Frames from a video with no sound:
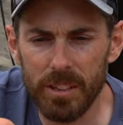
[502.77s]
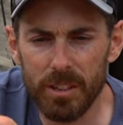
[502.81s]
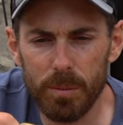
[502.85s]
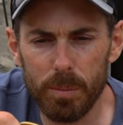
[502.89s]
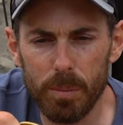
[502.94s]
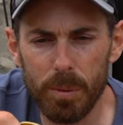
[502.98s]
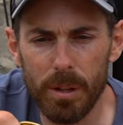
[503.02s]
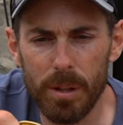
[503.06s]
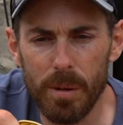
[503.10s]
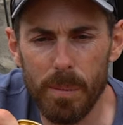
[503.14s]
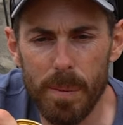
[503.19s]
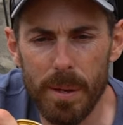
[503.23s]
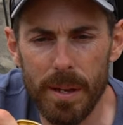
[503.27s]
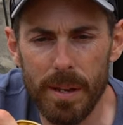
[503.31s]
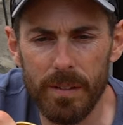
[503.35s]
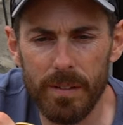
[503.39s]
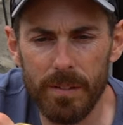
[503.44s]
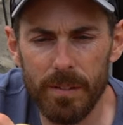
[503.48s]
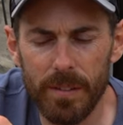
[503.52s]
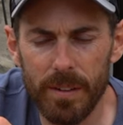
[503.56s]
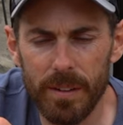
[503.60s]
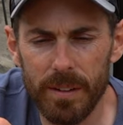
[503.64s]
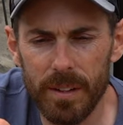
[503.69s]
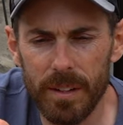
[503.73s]
Just put a bit of
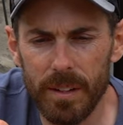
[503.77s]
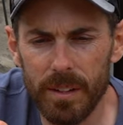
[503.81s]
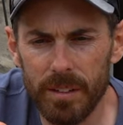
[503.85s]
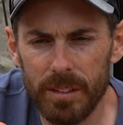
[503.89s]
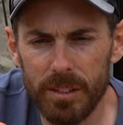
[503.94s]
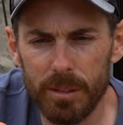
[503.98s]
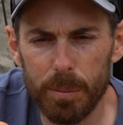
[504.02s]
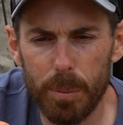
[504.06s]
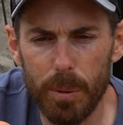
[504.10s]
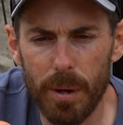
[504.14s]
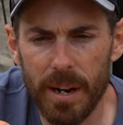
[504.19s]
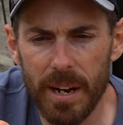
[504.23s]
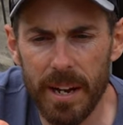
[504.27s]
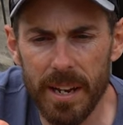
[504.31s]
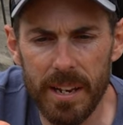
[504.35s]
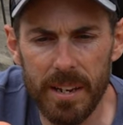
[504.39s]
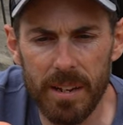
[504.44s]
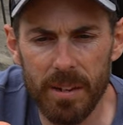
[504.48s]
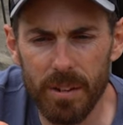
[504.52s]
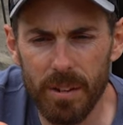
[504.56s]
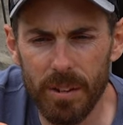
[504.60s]
uh, spray